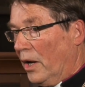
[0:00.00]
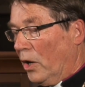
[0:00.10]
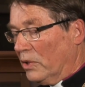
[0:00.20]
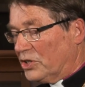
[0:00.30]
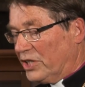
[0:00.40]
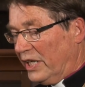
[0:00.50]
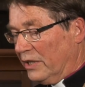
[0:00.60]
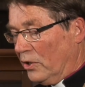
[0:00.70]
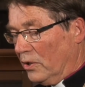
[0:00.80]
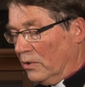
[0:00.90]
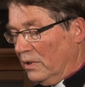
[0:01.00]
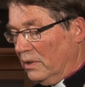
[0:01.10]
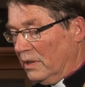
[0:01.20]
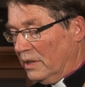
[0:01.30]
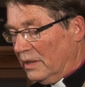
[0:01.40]
Our shared
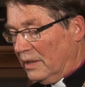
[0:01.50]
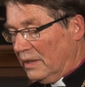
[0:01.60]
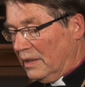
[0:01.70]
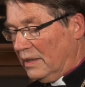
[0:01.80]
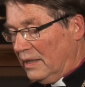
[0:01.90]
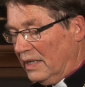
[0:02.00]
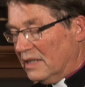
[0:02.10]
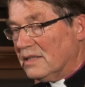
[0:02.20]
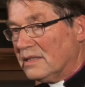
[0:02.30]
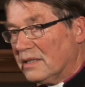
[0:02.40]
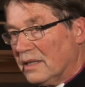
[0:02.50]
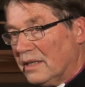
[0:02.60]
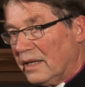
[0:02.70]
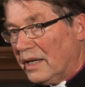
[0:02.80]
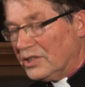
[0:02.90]
goal is
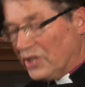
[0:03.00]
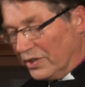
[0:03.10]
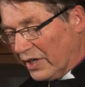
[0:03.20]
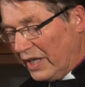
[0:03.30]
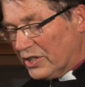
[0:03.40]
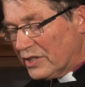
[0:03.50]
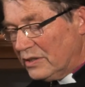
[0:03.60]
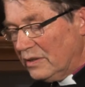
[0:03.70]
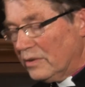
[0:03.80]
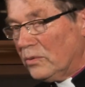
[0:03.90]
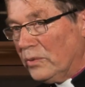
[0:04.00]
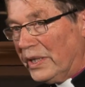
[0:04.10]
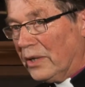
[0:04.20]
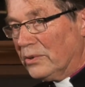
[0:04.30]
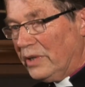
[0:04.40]
a generation
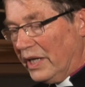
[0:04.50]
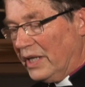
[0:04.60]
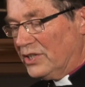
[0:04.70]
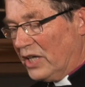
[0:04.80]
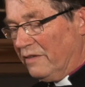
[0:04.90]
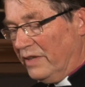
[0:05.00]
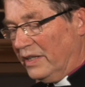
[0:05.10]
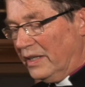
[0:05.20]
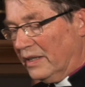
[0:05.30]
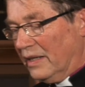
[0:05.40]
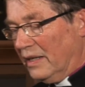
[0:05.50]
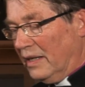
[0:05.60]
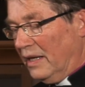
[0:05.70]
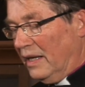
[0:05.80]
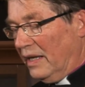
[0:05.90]
without HIV
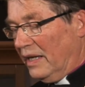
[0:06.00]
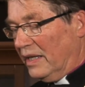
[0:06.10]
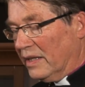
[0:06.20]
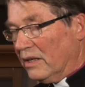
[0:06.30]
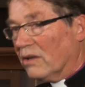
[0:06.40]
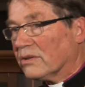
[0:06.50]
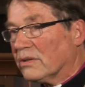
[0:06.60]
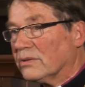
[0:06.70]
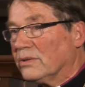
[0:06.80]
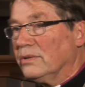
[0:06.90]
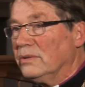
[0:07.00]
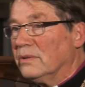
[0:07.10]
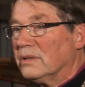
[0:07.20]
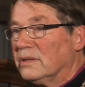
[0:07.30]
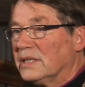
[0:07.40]
in the not
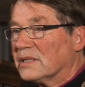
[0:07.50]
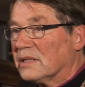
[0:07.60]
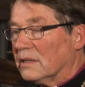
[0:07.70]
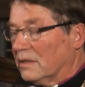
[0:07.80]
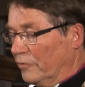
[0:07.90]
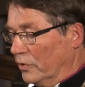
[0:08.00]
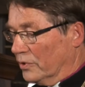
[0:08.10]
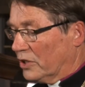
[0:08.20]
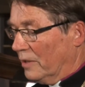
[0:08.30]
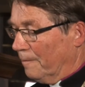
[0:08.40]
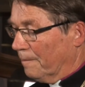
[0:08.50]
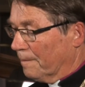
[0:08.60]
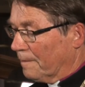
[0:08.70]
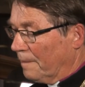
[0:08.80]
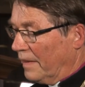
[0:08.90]
too distant future.
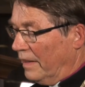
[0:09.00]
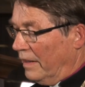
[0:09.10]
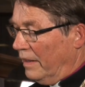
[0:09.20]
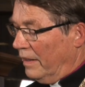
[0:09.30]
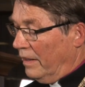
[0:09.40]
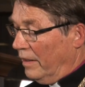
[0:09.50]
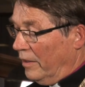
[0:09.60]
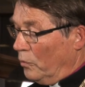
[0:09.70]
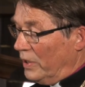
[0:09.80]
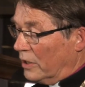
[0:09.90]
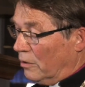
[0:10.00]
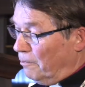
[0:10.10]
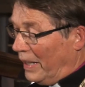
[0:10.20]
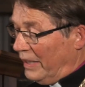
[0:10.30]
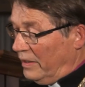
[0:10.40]
With the
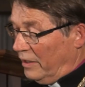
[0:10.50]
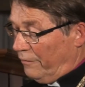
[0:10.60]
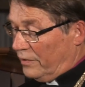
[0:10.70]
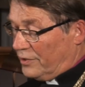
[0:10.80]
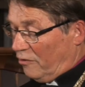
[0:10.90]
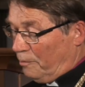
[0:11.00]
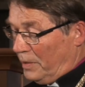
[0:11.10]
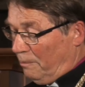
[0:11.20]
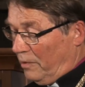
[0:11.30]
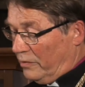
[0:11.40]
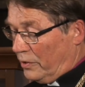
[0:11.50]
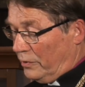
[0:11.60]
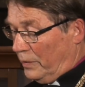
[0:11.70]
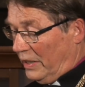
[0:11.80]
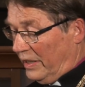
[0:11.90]
combined efforts of people of
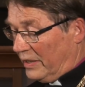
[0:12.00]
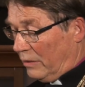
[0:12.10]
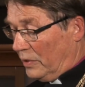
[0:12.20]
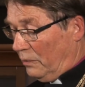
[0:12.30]
goodwill around the